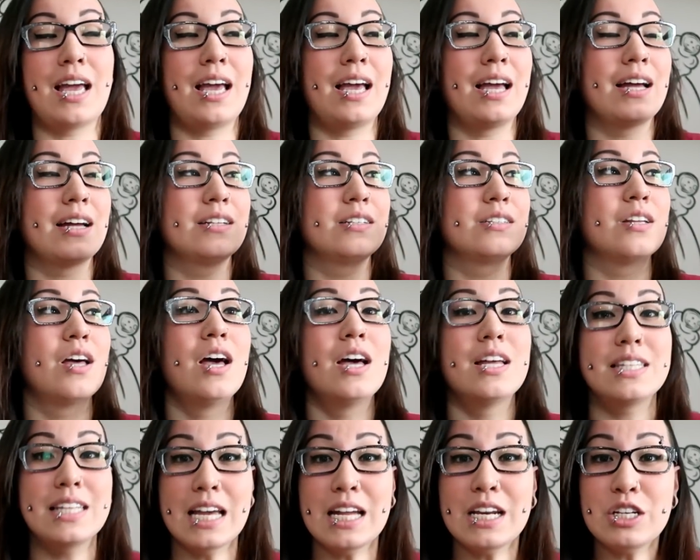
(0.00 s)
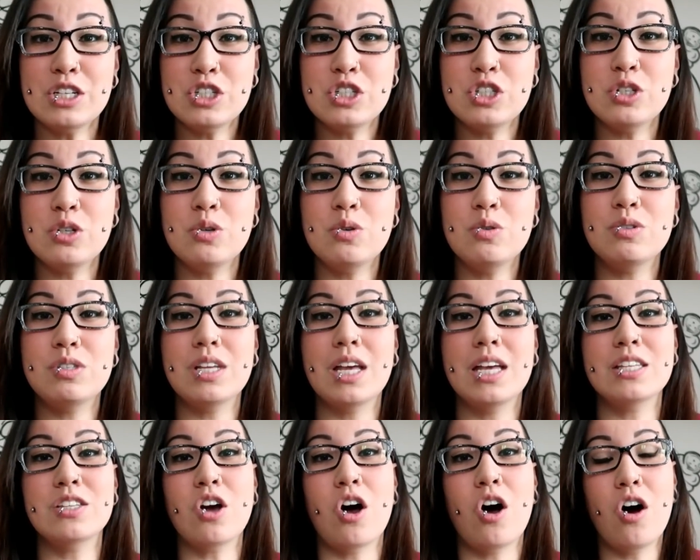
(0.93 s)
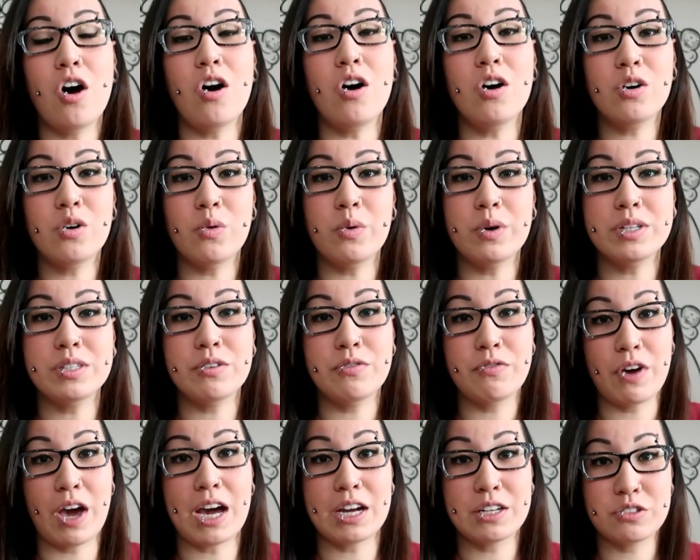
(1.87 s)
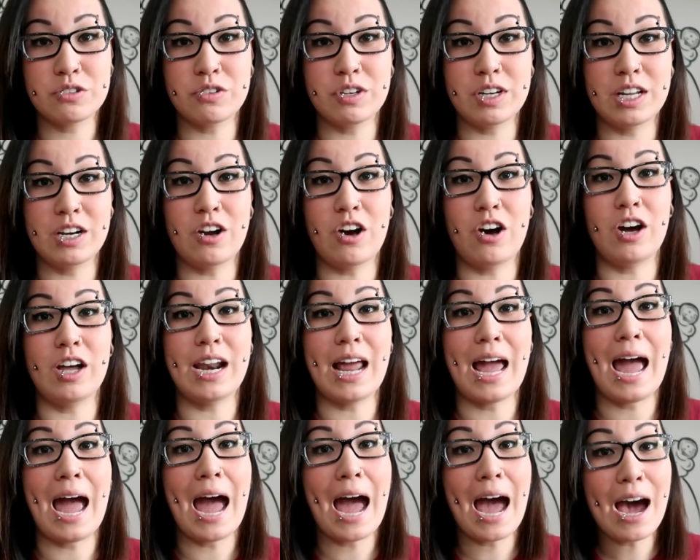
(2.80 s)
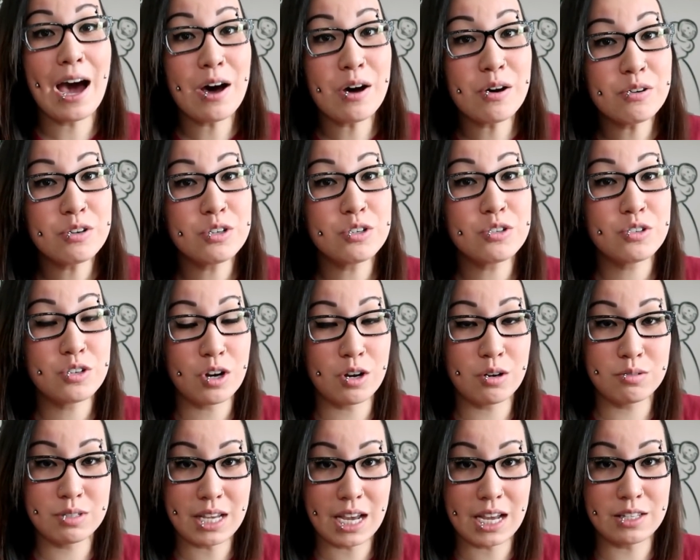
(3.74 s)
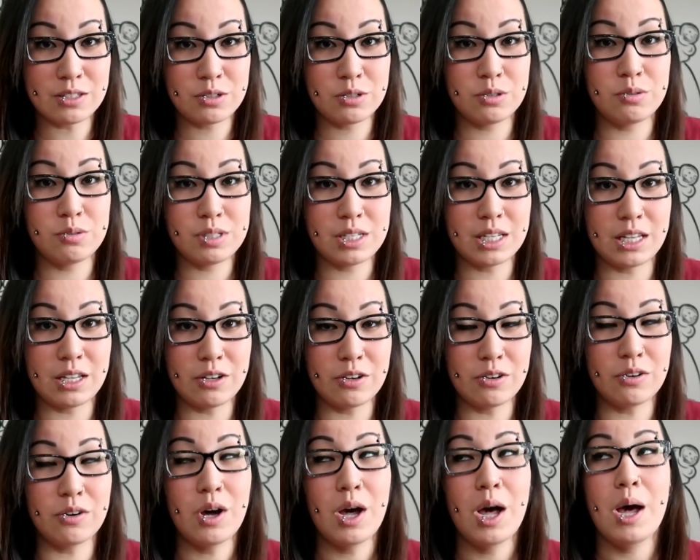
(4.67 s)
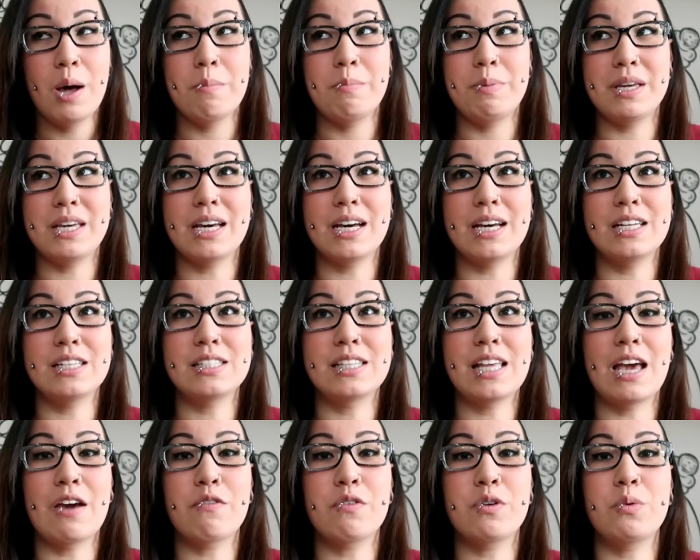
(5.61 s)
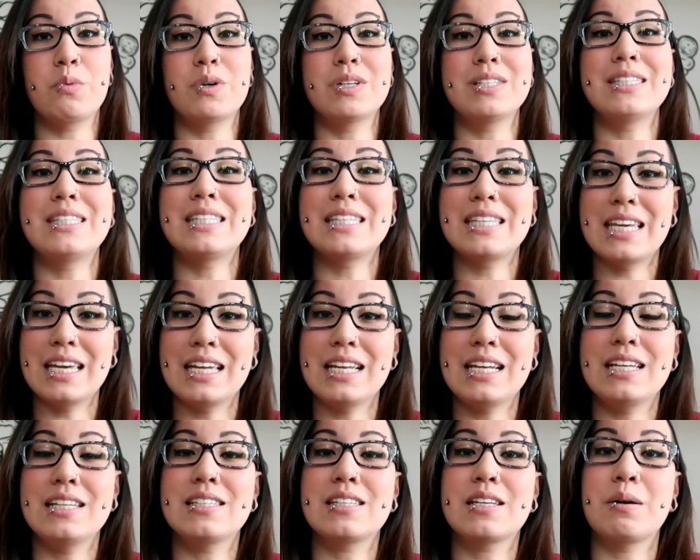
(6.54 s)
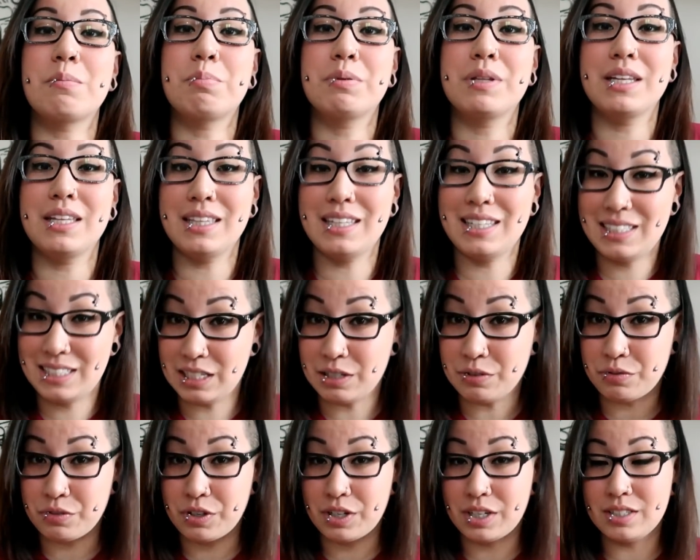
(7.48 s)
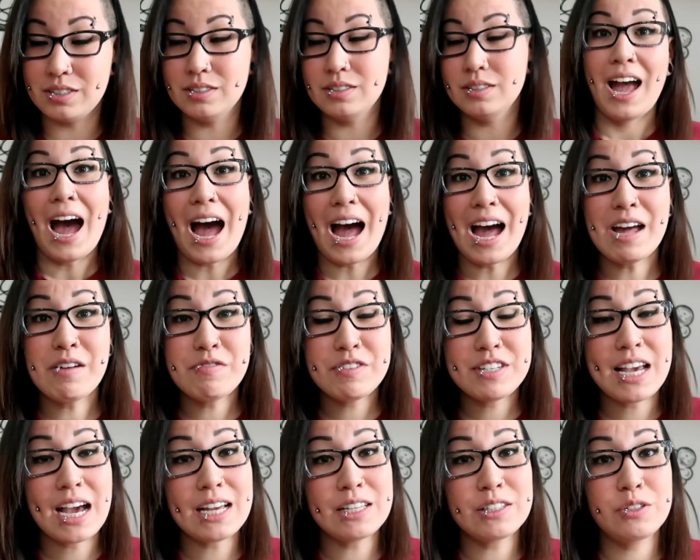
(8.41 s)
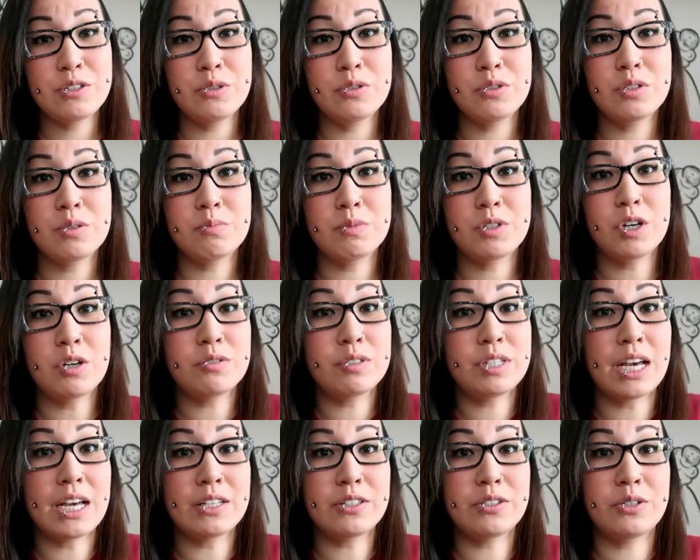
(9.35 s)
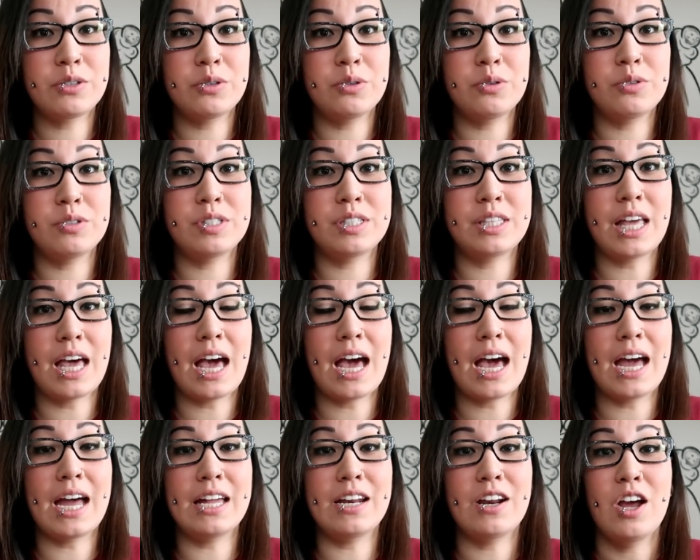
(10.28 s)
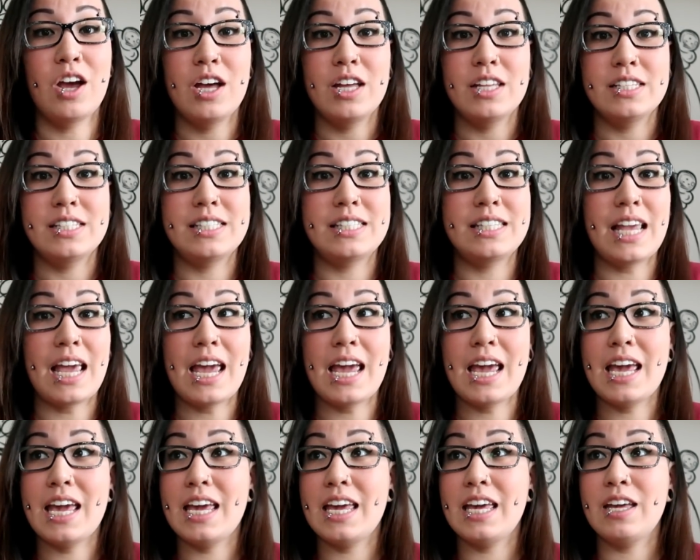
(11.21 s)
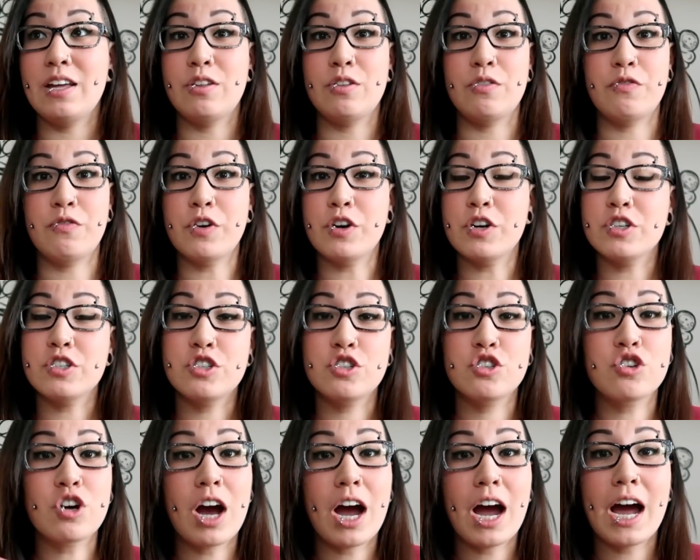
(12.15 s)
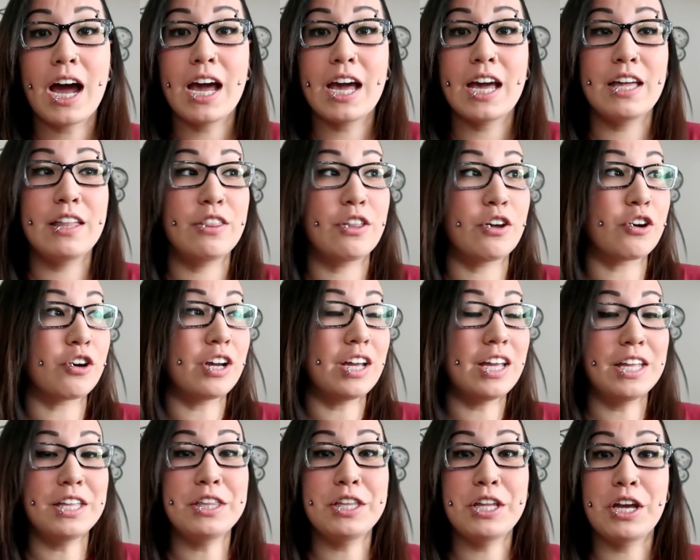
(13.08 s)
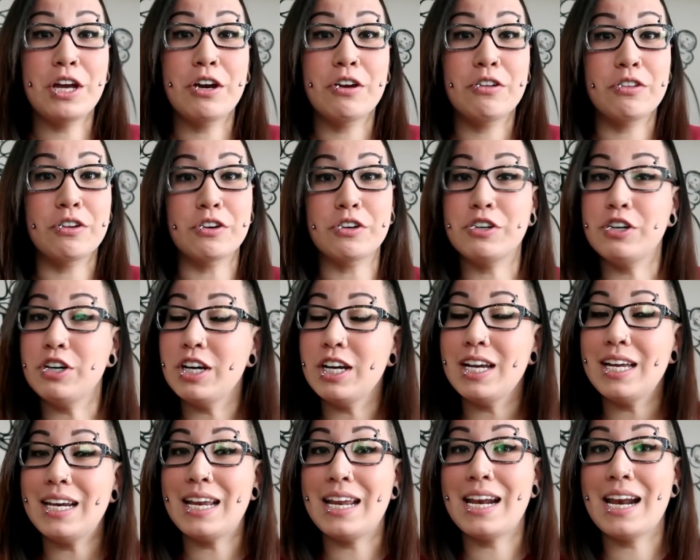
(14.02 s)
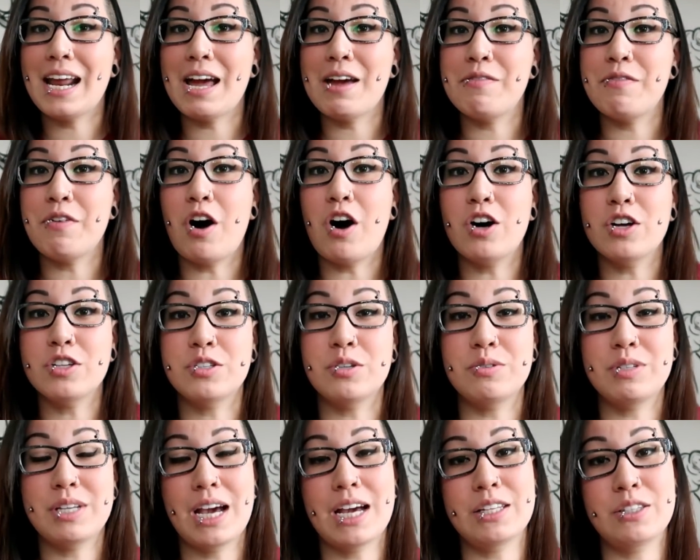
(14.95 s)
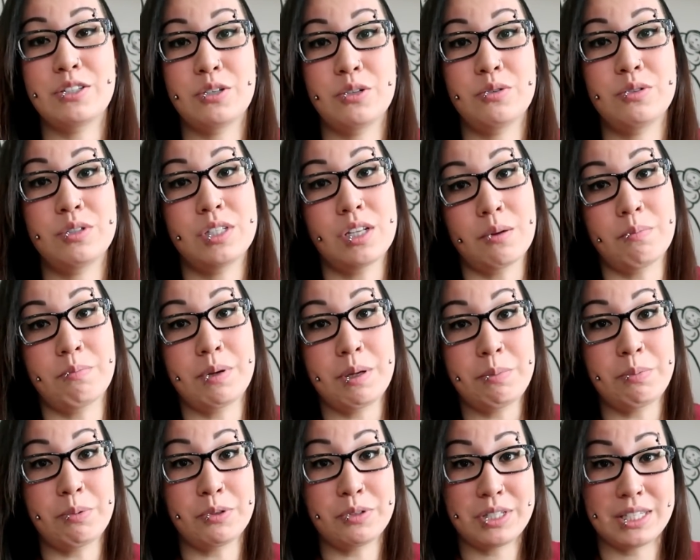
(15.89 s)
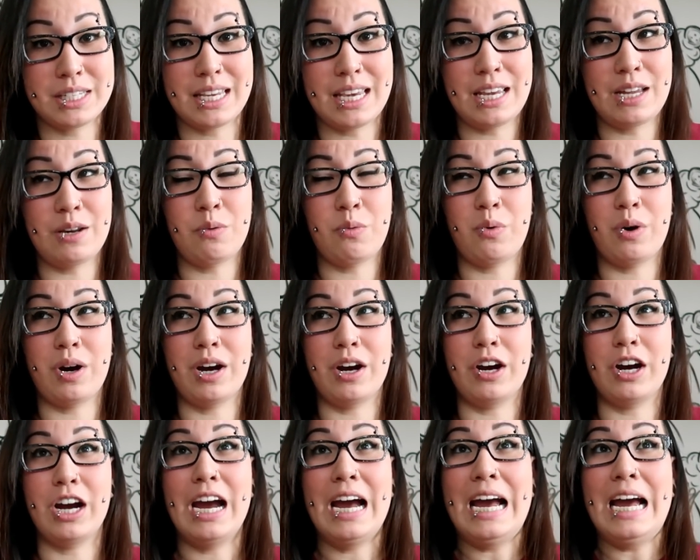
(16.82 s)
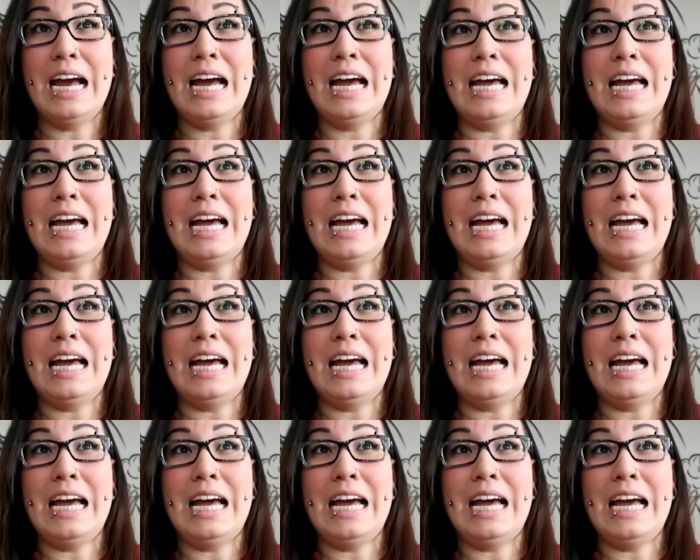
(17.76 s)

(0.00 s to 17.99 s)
and tennis shoes, it's all going to factor in on how your toe tattoos heal because everyone's skin is completely different. I've tattooed some toe tattoos that stay first try, they're in there, they're good, and I've also tattooed some people's skin where